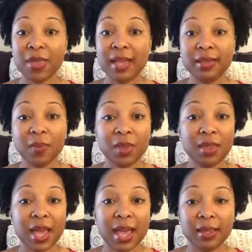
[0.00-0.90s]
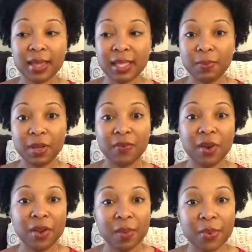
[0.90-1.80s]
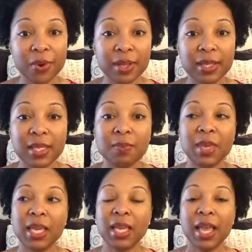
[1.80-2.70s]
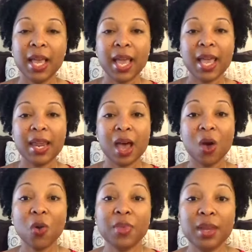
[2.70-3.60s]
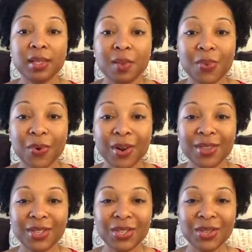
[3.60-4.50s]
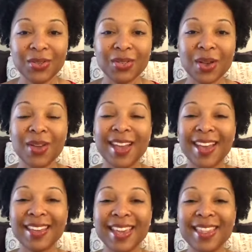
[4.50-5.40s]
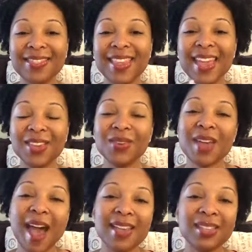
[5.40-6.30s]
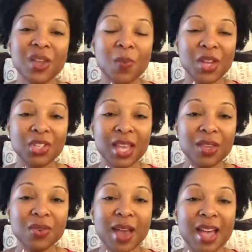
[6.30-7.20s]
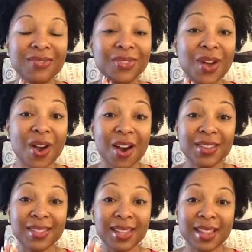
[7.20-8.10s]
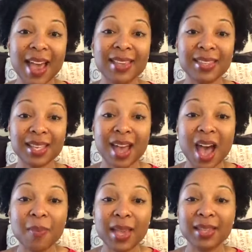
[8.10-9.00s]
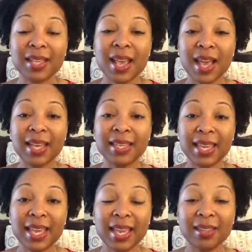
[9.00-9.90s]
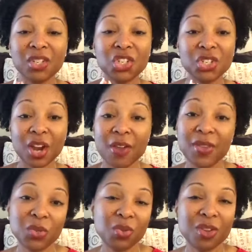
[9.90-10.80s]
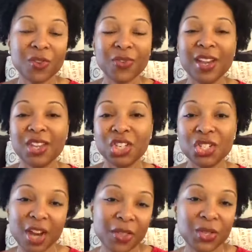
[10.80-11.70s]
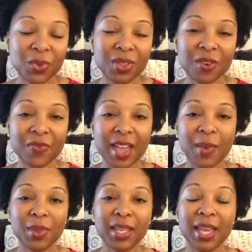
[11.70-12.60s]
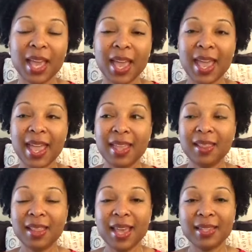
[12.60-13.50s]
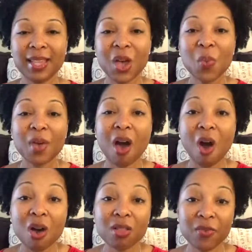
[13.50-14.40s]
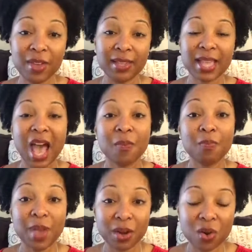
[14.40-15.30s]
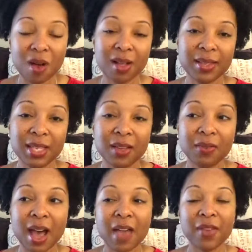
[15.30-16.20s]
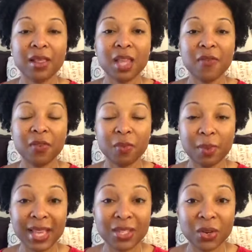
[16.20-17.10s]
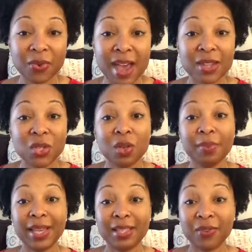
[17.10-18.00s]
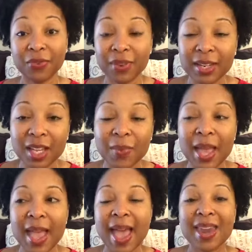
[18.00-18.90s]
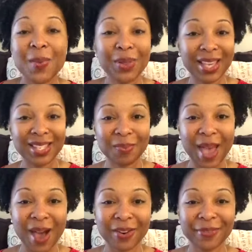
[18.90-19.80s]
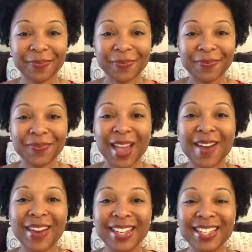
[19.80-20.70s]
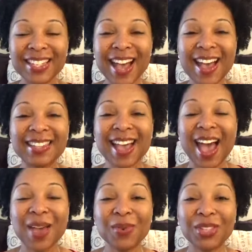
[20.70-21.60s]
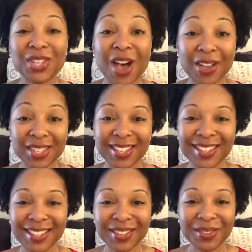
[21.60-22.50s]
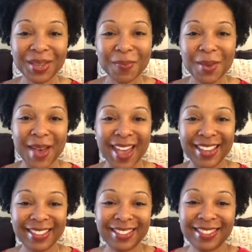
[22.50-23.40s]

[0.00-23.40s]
That's something that's been very important to me, and I hope that it's important to you. So again, thank you guys so much. Thank you guys for the hearts, the likes, the comments. Again, share this with your friends, share this with your family, and let's help all of us have better quality of life and live from a place of gratitude, a place of freedom, and a place of power. All right, you guys, I will talk to you soon. Bye-bye.